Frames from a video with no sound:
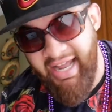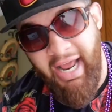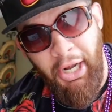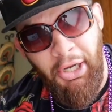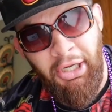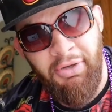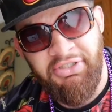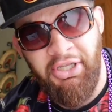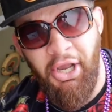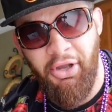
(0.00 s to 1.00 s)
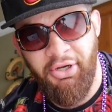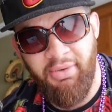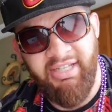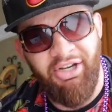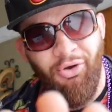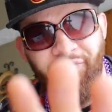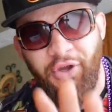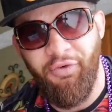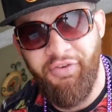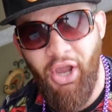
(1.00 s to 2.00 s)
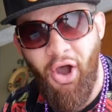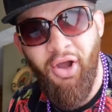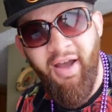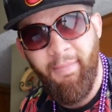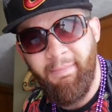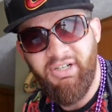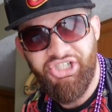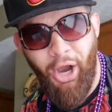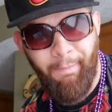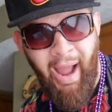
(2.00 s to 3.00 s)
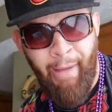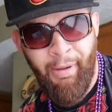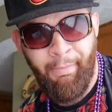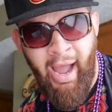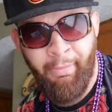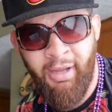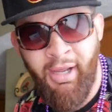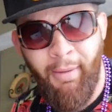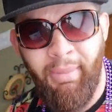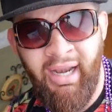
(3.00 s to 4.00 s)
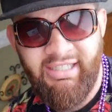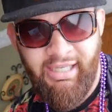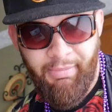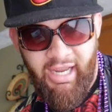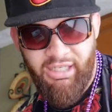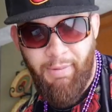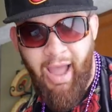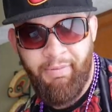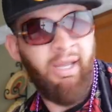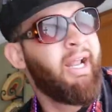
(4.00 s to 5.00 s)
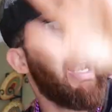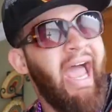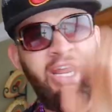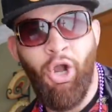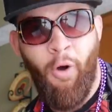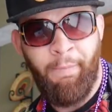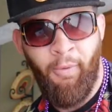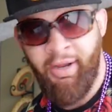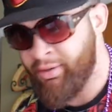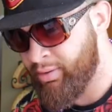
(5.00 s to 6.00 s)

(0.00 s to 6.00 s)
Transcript: that a little closer to y'all. You know what I'm saying? New view for y'all. Shirt popping. Balenci B's popping. Lighting on point.